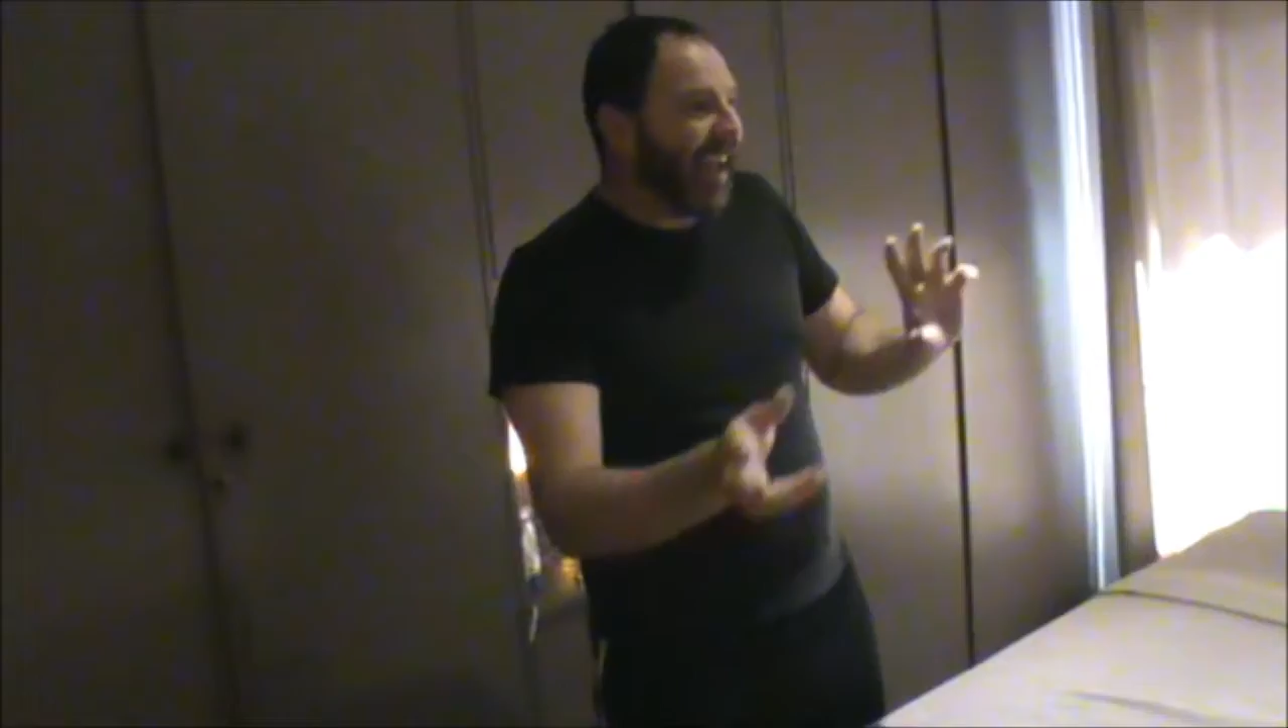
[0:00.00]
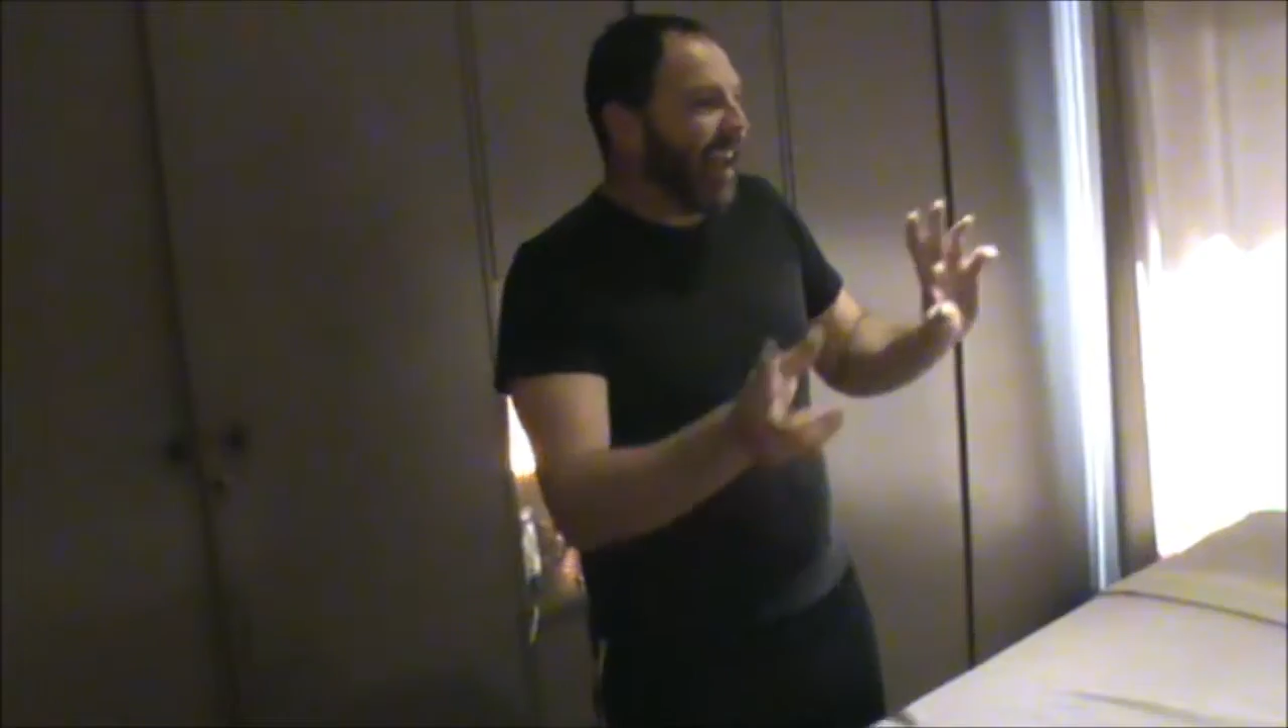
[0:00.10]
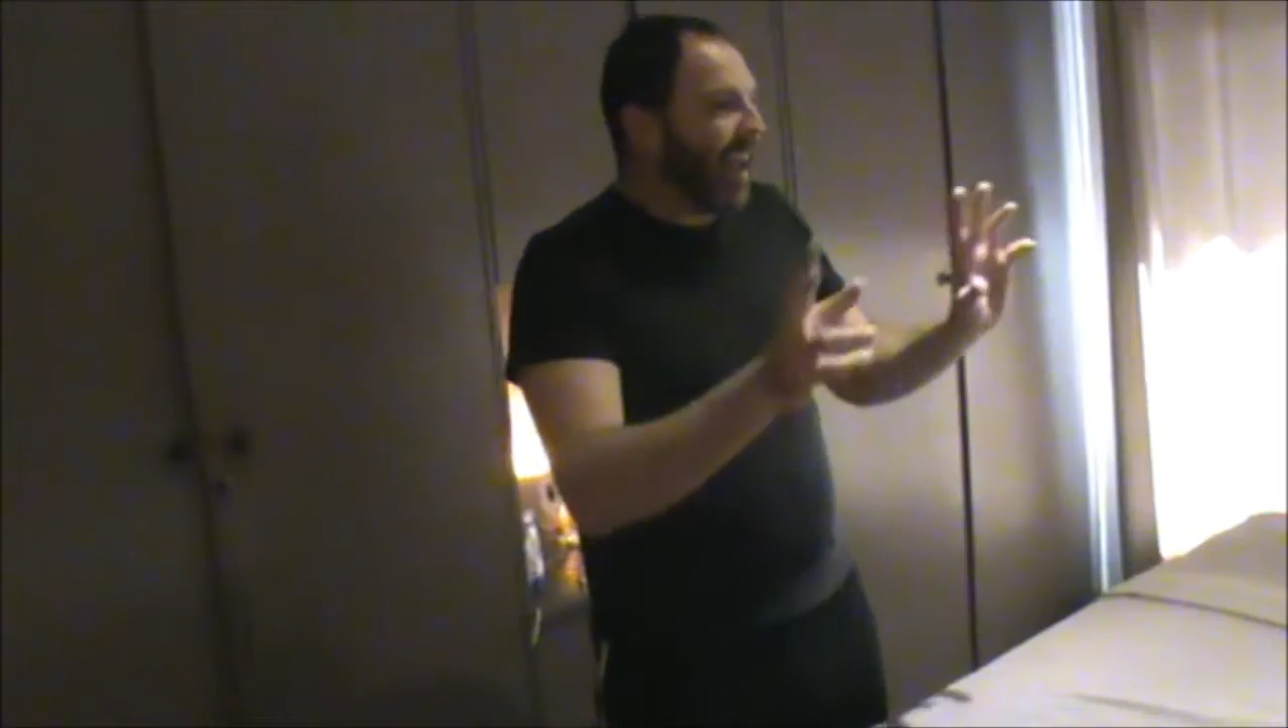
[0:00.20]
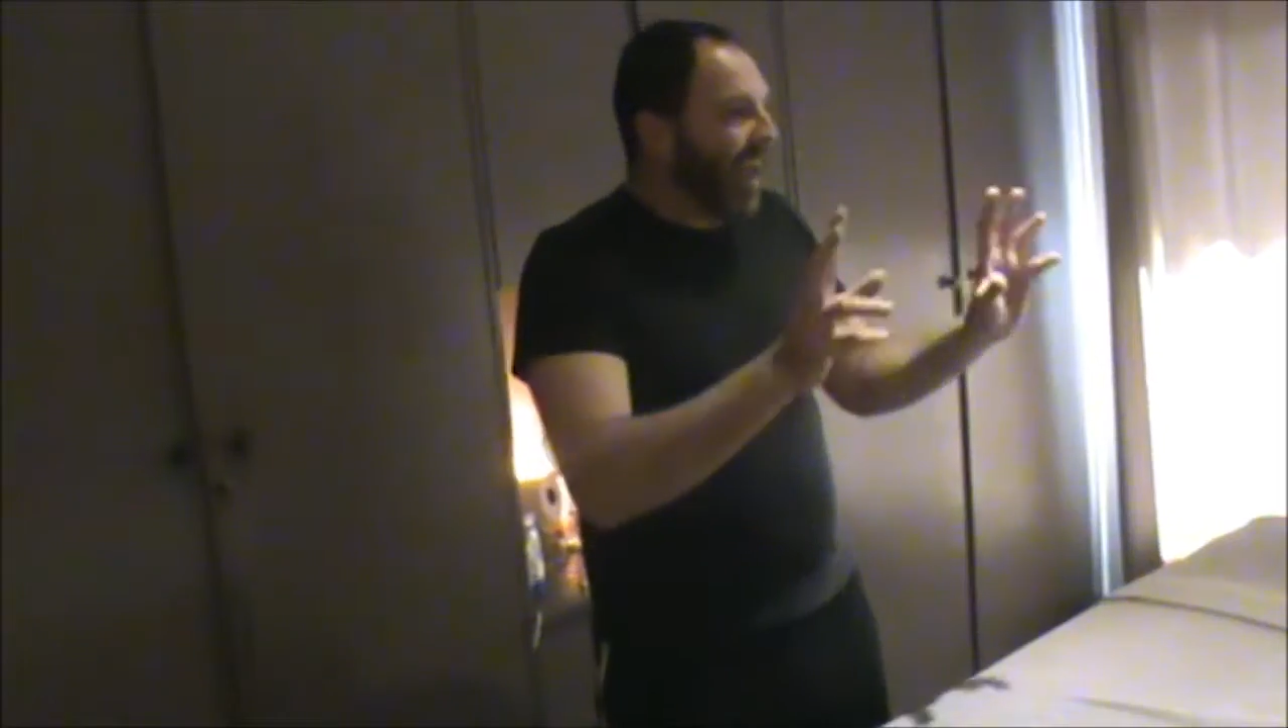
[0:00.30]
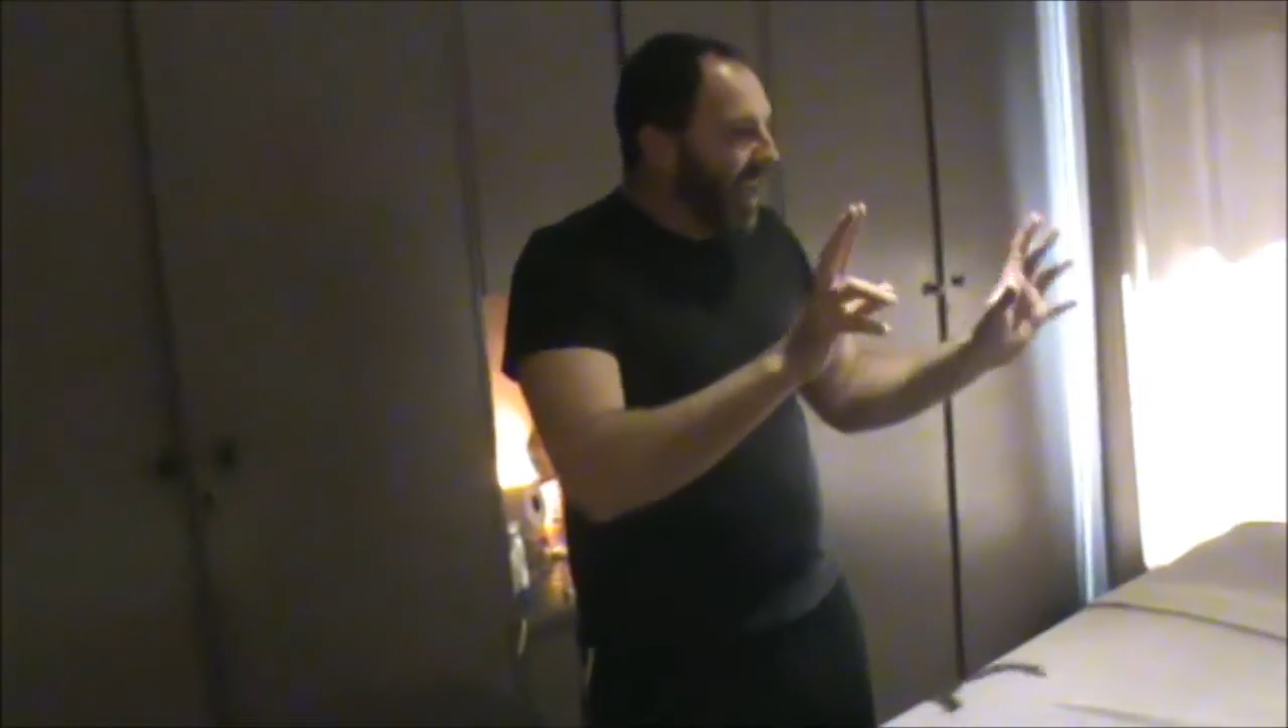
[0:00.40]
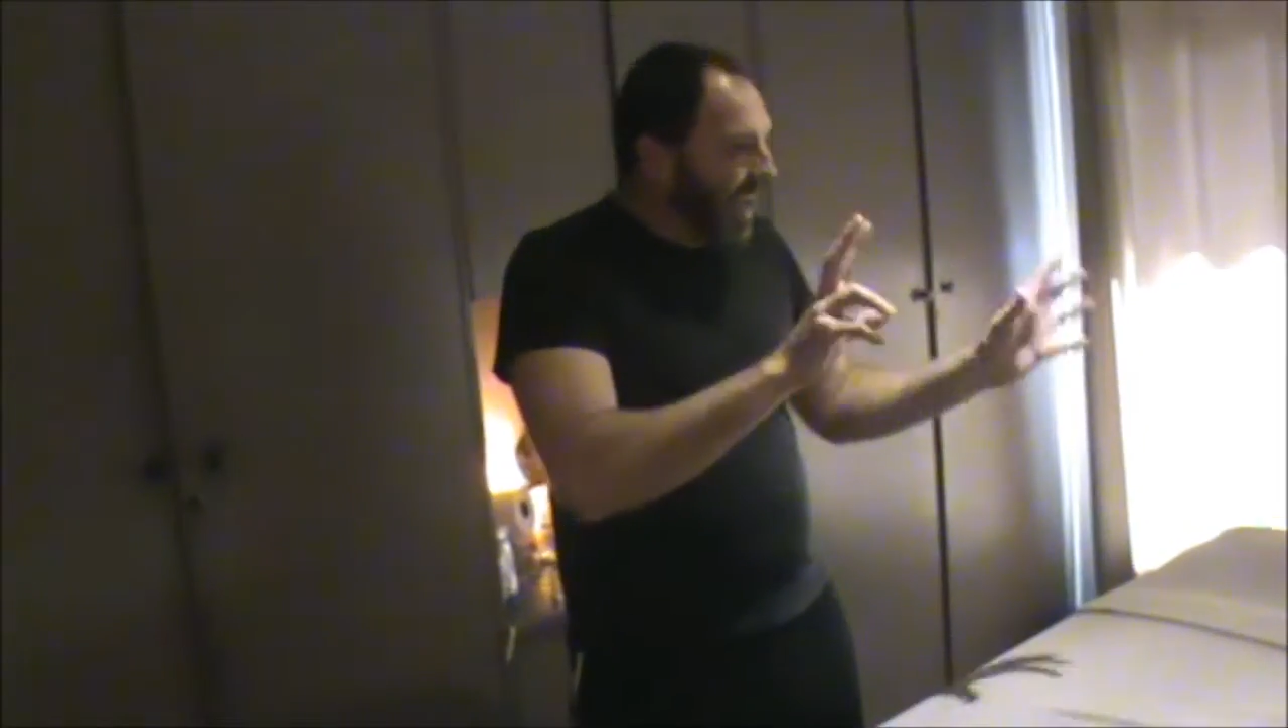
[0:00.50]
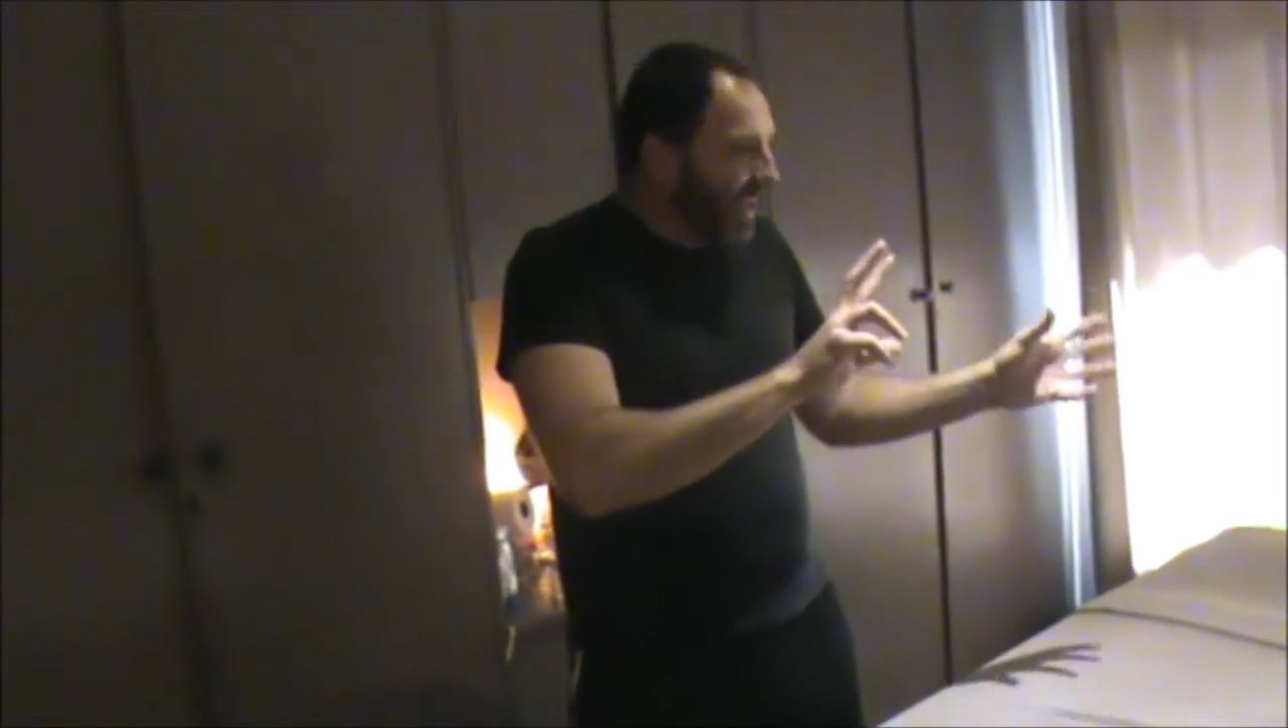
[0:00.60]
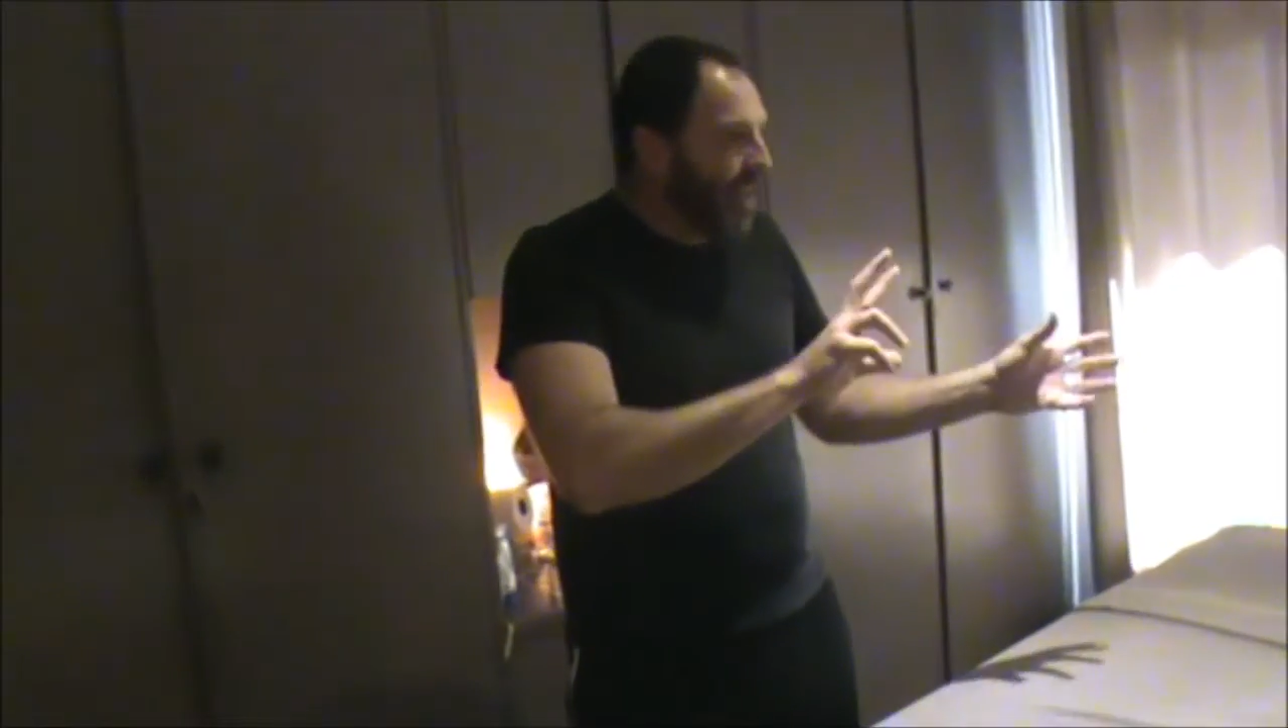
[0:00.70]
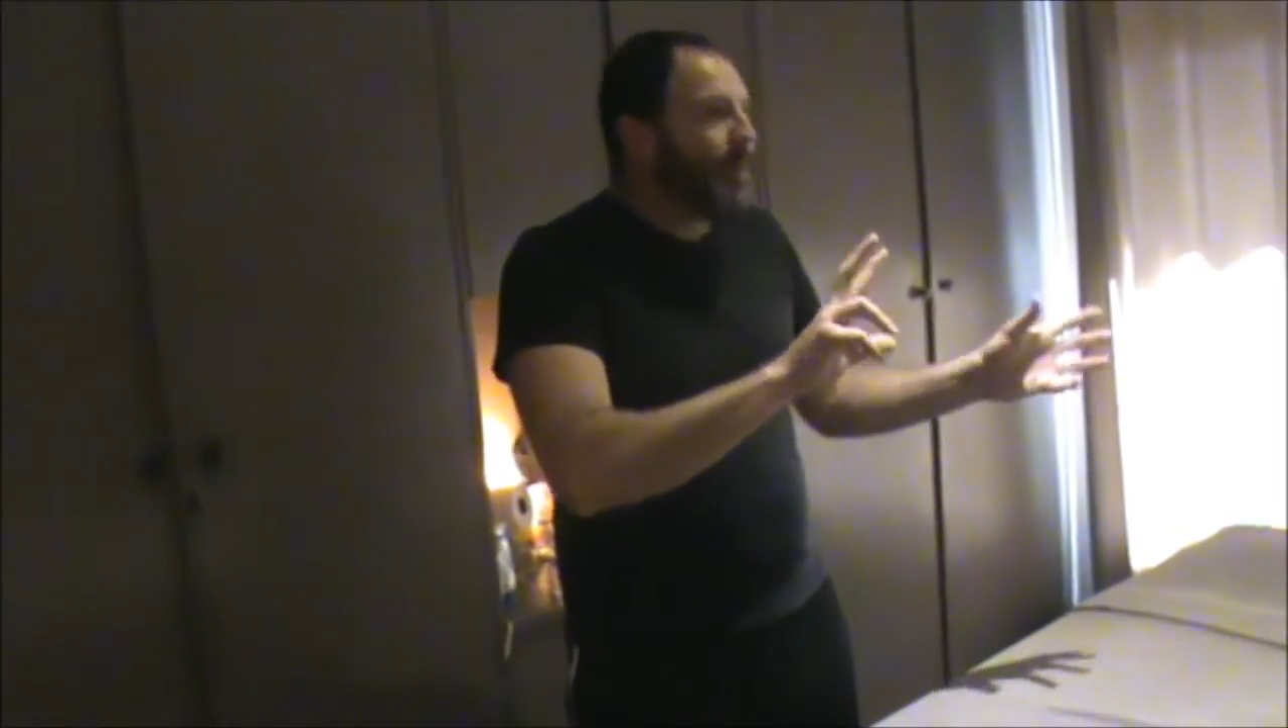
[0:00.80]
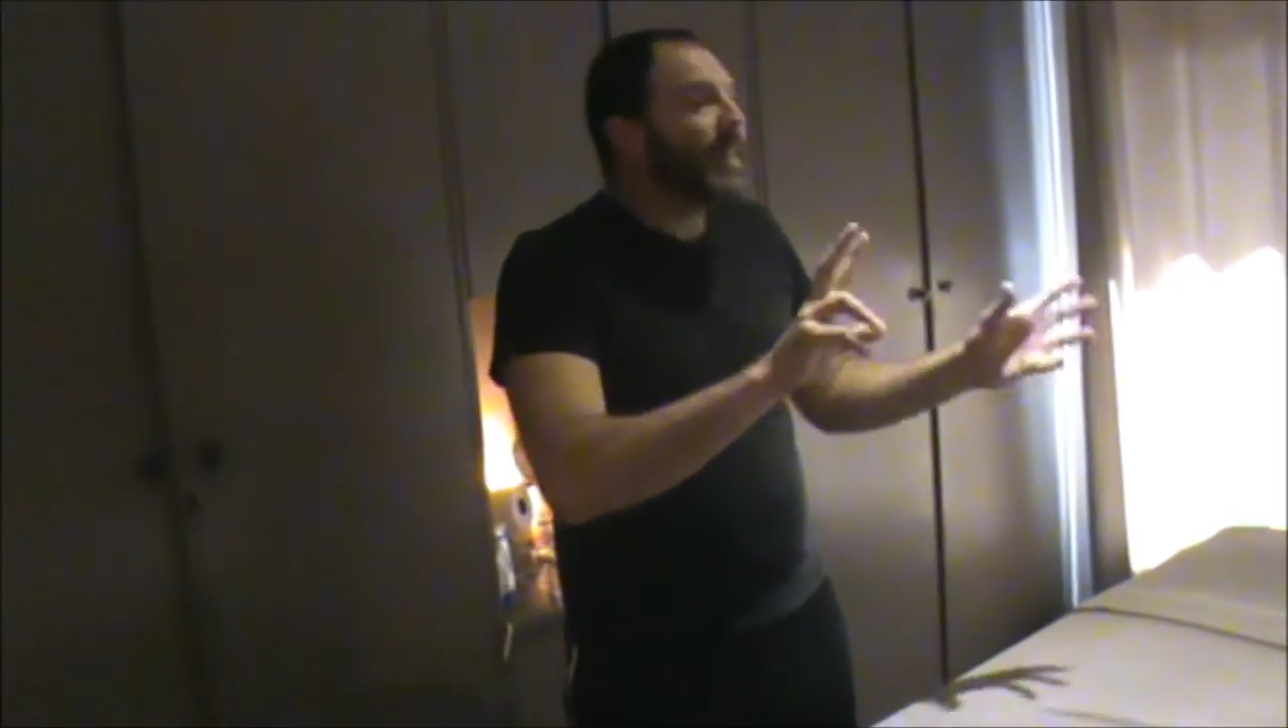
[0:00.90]
a
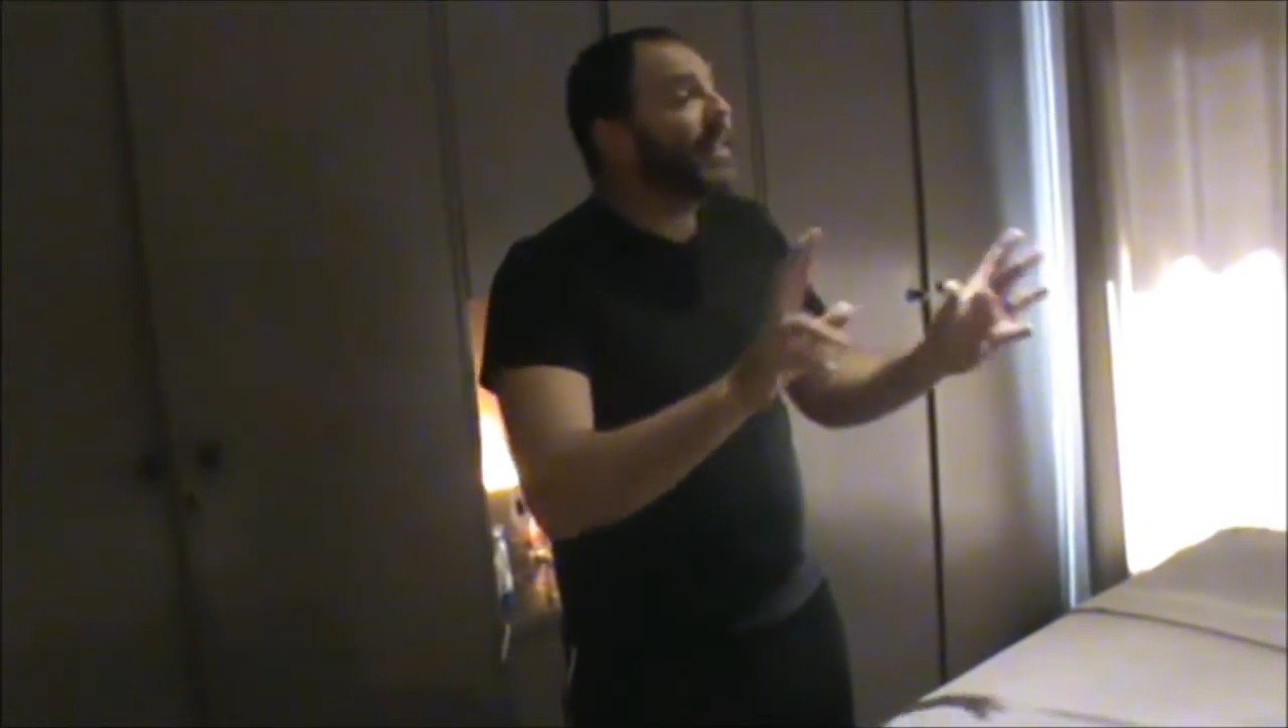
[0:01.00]
little